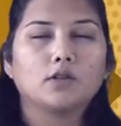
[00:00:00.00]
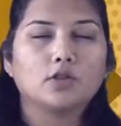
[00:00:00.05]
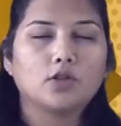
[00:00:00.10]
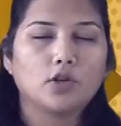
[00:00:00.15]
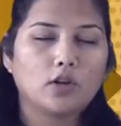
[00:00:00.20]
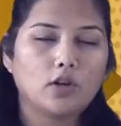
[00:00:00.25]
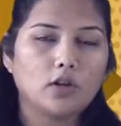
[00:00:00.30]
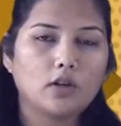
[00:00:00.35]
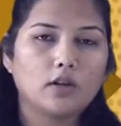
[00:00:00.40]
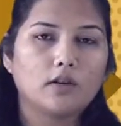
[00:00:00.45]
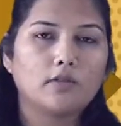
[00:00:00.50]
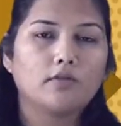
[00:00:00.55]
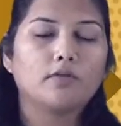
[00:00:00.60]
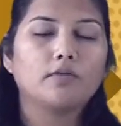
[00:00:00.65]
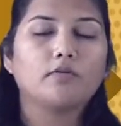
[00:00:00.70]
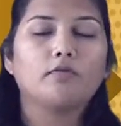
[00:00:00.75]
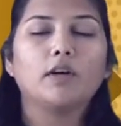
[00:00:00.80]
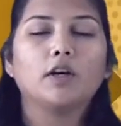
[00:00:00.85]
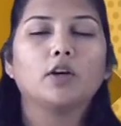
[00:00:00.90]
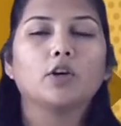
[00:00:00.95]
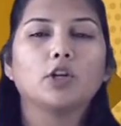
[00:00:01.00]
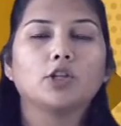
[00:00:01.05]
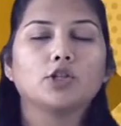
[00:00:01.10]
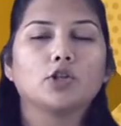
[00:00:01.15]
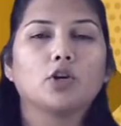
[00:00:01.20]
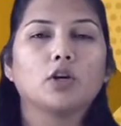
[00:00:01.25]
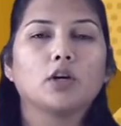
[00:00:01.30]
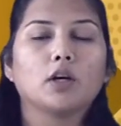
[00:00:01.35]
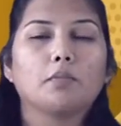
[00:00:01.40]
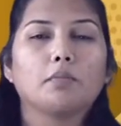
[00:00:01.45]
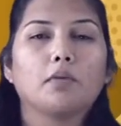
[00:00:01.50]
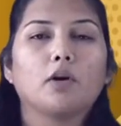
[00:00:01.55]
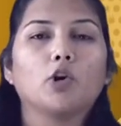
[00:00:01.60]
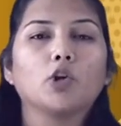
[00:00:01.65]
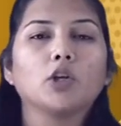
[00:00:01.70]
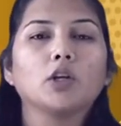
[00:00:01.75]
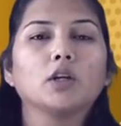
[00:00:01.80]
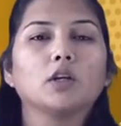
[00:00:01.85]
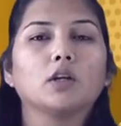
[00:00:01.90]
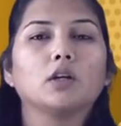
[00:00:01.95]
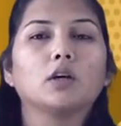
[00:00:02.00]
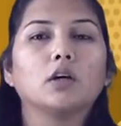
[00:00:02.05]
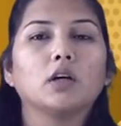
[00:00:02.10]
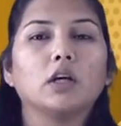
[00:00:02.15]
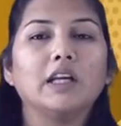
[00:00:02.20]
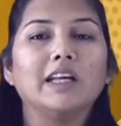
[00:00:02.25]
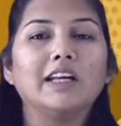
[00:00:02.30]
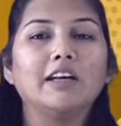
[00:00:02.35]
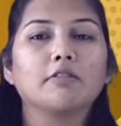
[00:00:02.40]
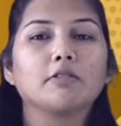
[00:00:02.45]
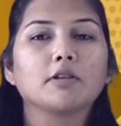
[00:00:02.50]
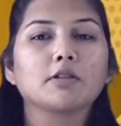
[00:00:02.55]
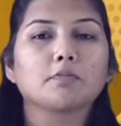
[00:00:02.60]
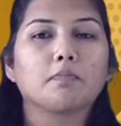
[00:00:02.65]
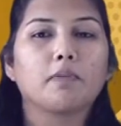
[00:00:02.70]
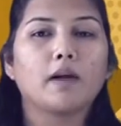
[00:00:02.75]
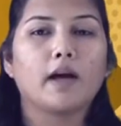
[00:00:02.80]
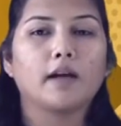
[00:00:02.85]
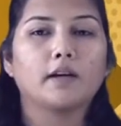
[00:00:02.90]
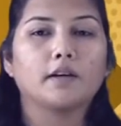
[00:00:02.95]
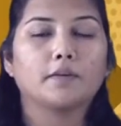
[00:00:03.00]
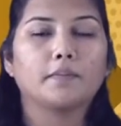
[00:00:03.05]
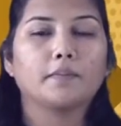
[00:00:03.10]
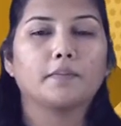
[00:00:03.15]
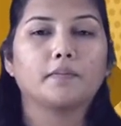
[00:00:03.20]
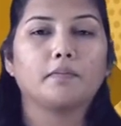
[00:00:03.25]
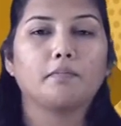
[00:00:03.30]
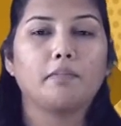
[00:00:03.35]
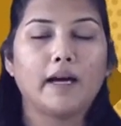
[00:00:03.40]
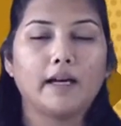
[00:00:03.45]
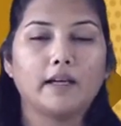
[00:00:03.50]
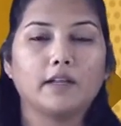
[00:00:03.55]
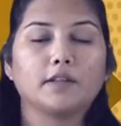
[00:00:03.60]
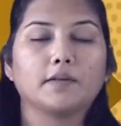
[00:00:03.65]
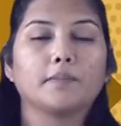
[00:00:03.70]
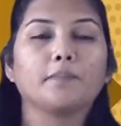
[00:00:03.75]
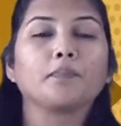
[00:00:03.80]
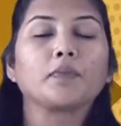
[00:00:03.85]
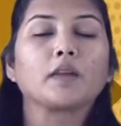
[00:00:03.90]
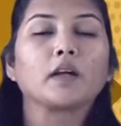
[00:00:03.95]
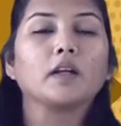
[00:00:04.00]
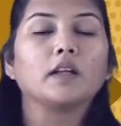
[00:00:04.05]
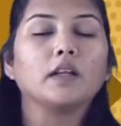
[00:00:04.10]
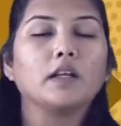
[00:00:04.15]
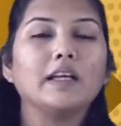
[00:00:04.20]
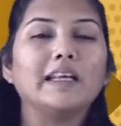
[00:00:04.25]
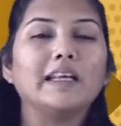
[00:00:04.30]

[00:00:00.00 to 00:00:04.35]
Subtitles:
we're going to talk about the nearest planet. The